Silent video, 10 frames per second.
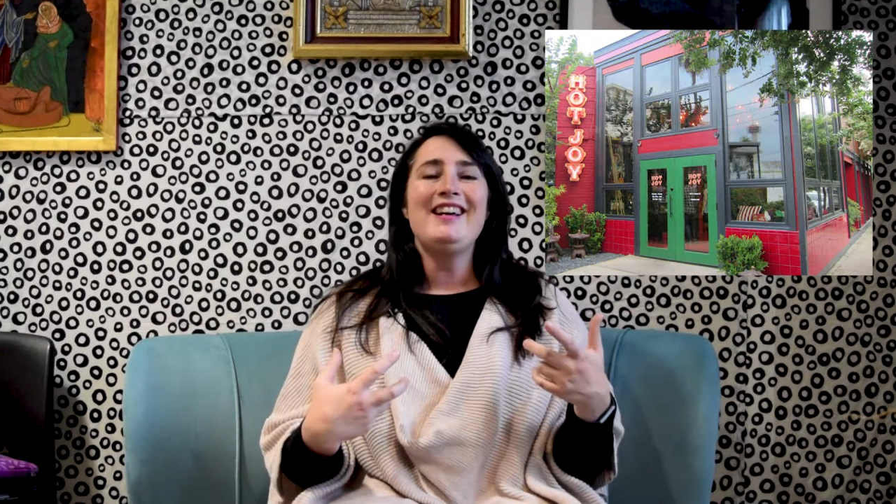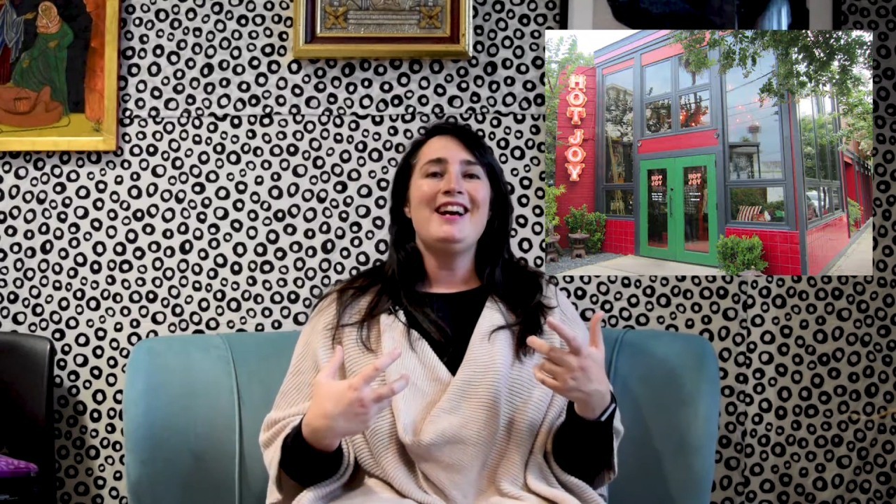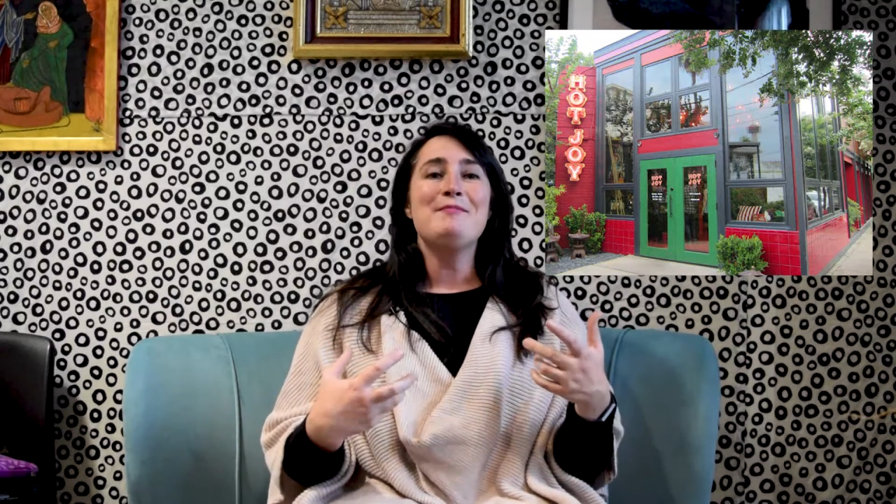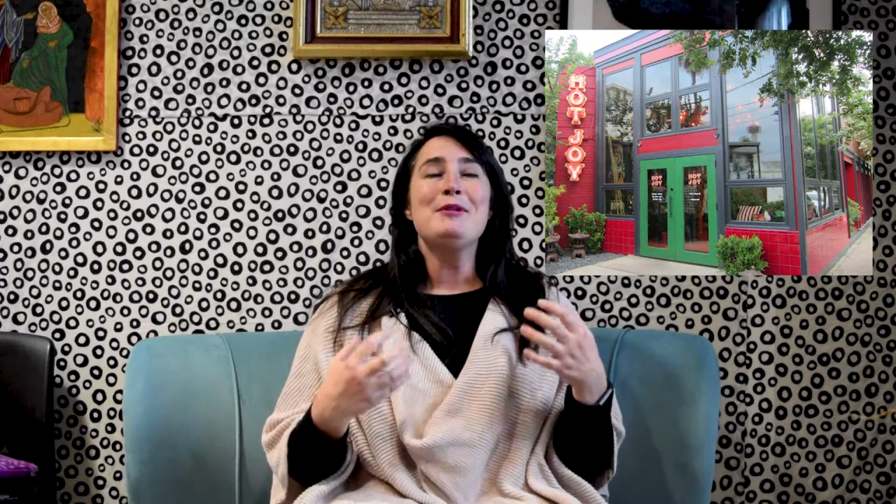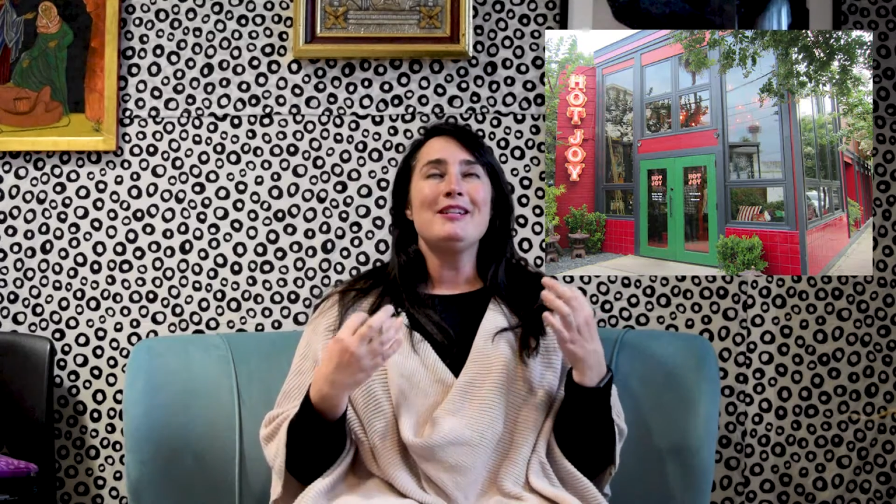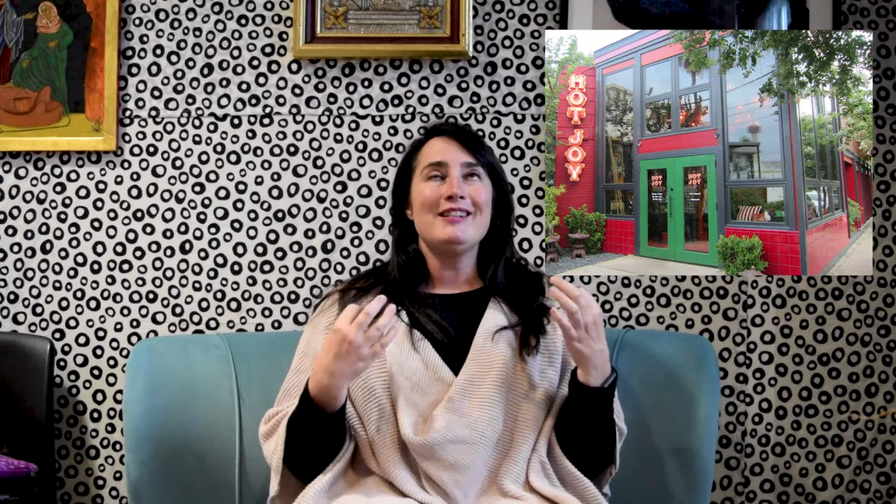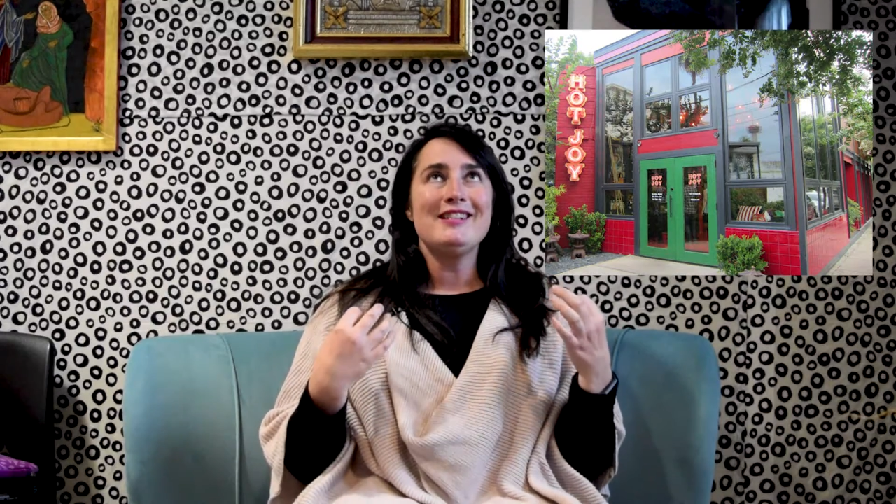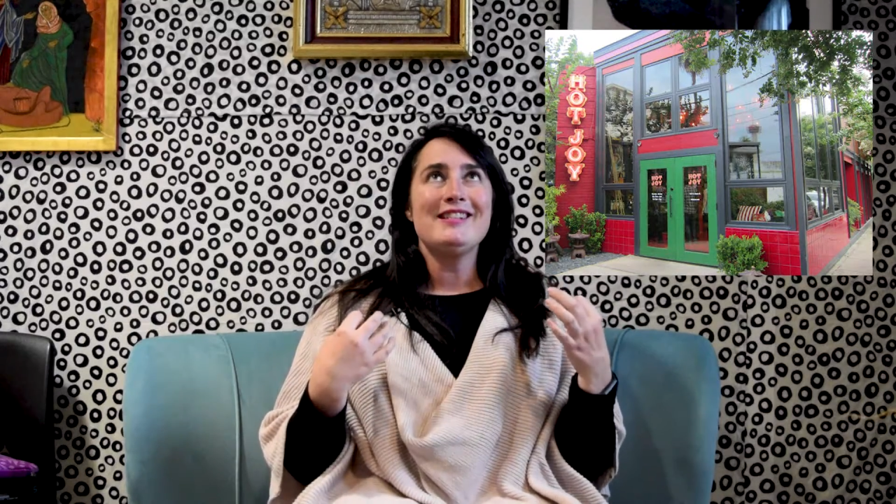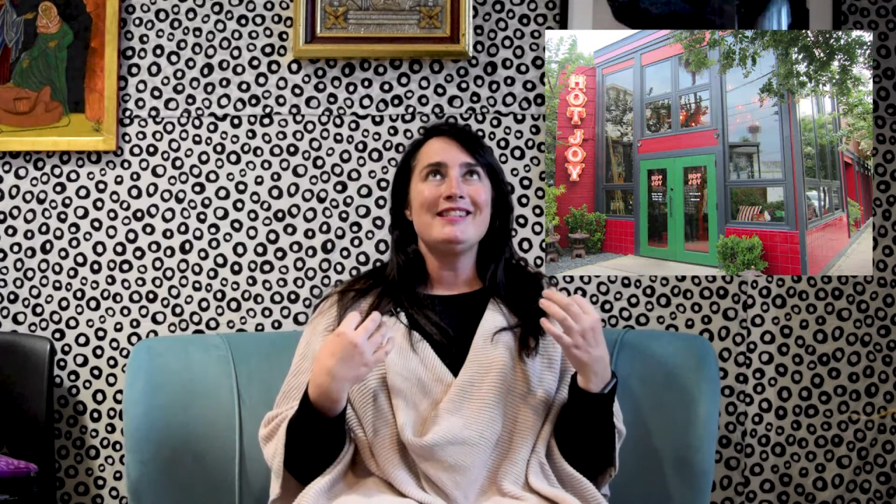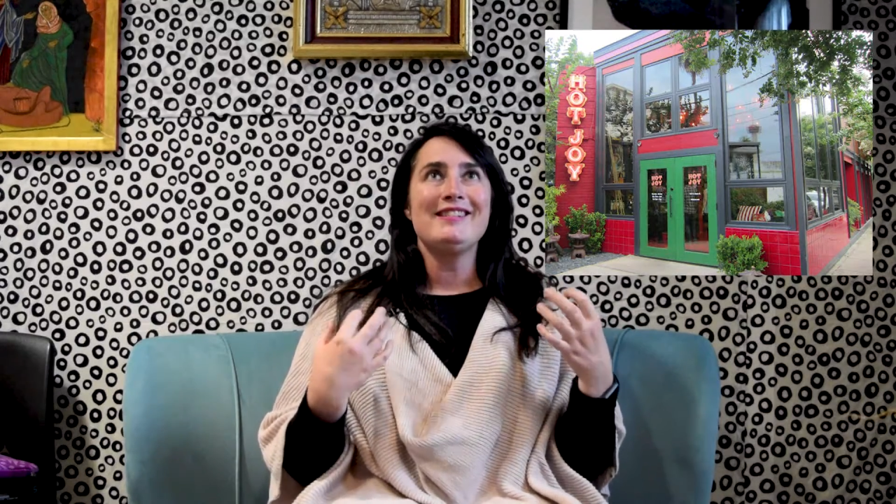but it
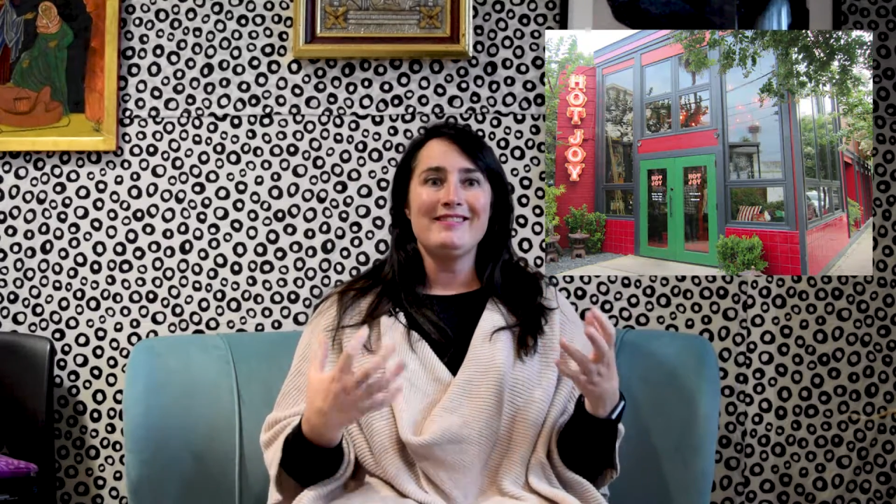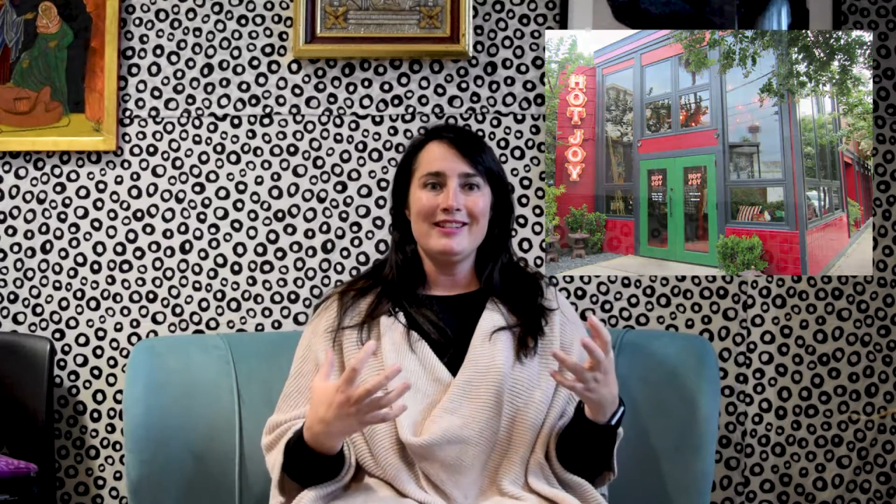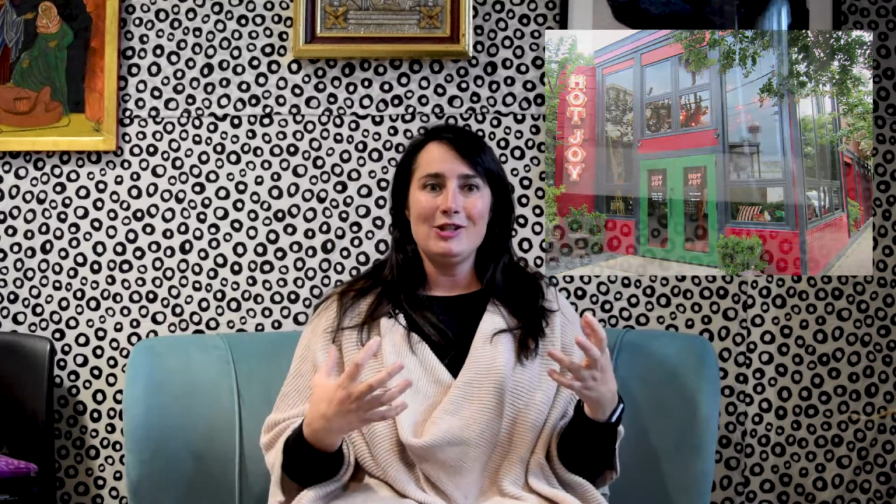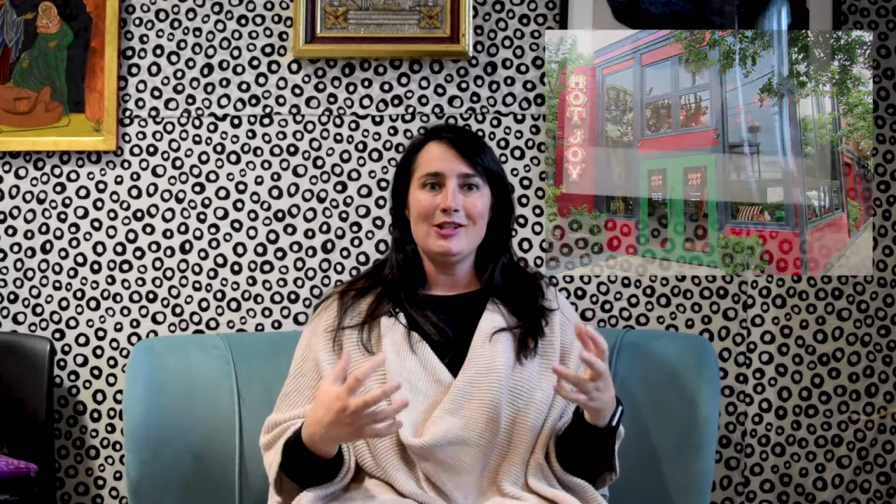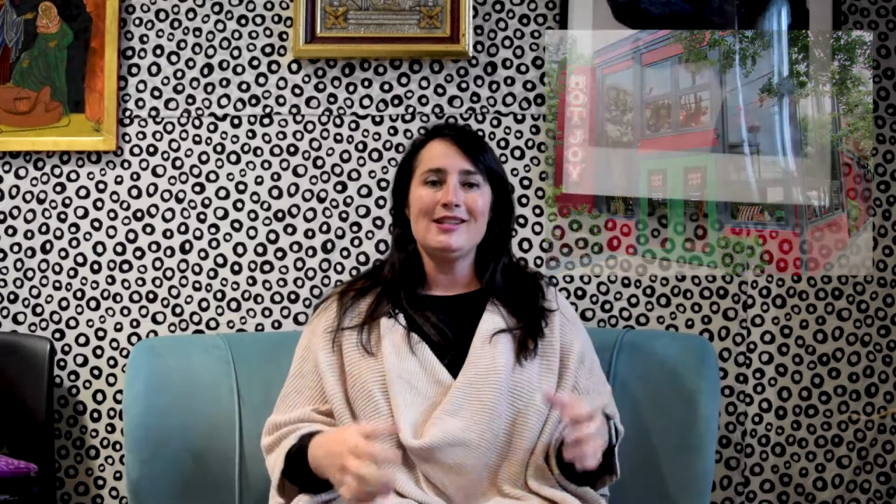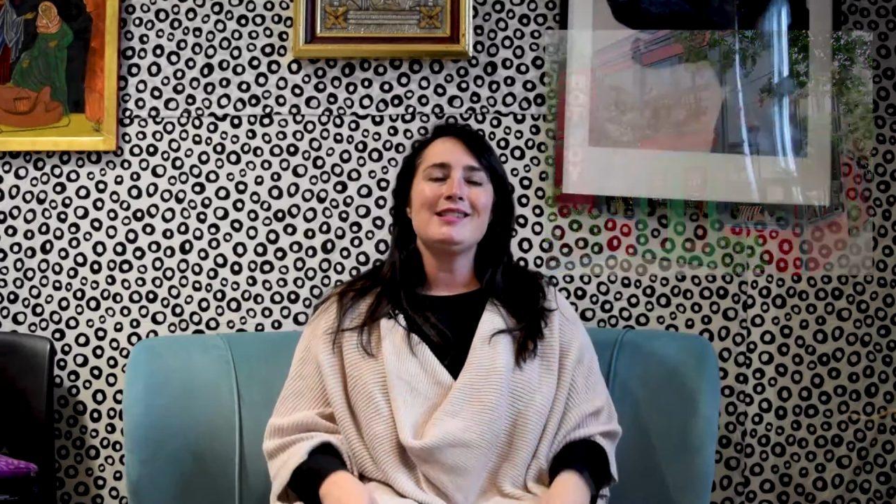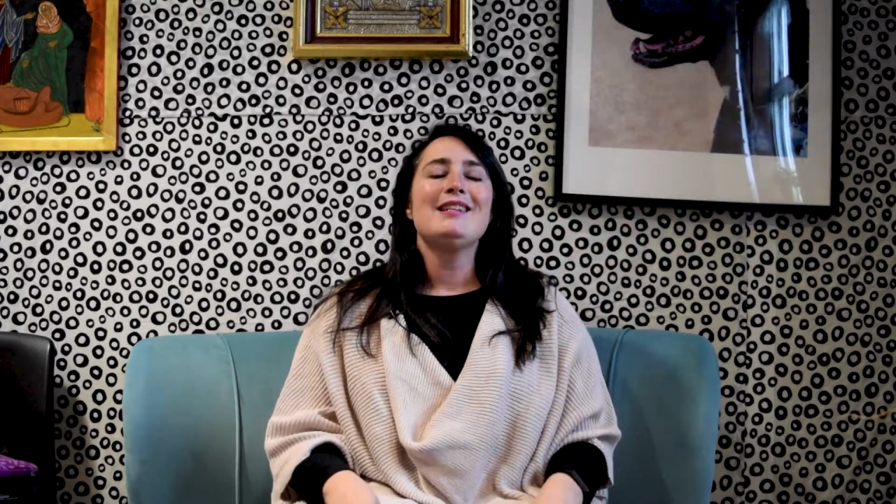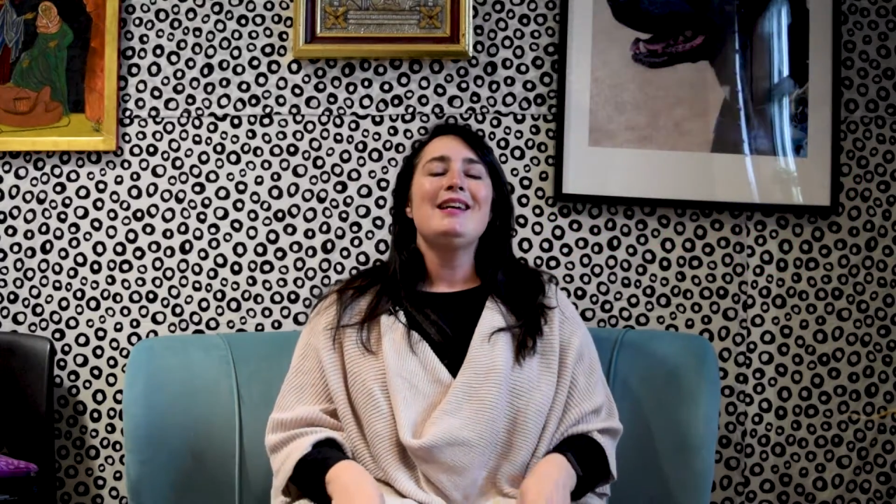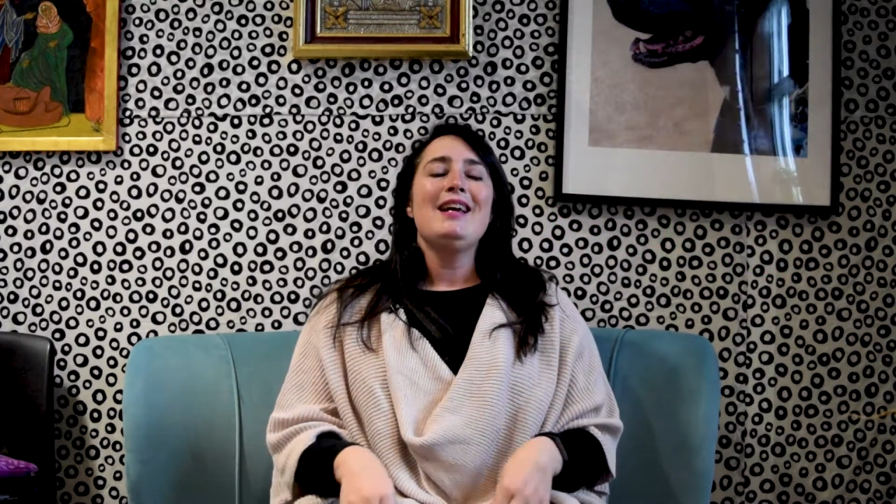is delicious.